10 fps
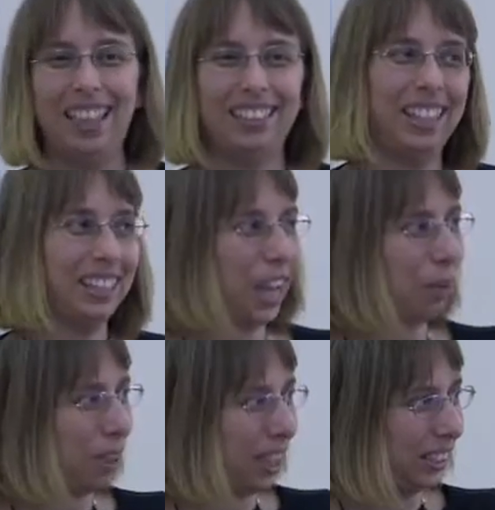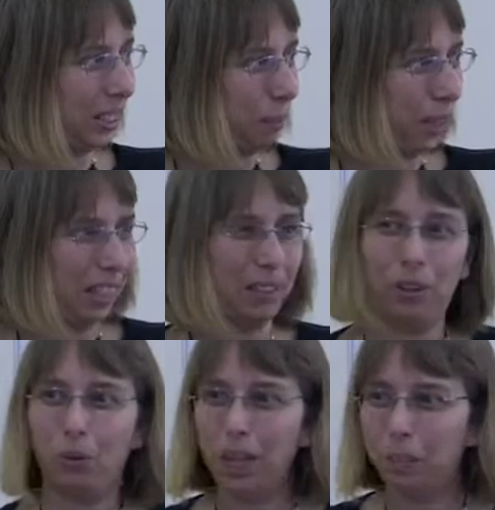that's an assignment that is repeated
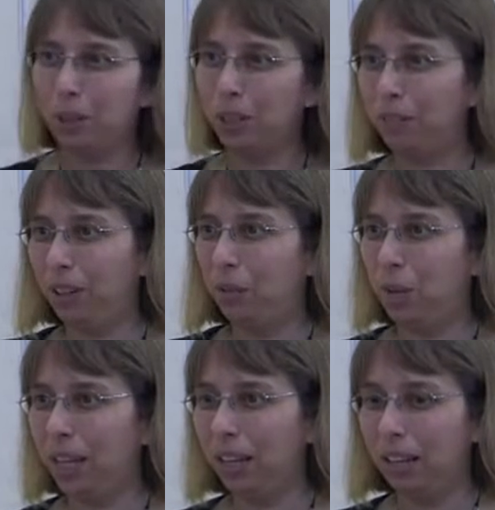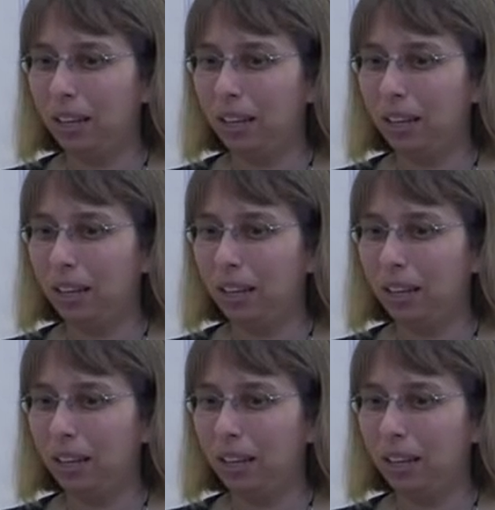every week, because every week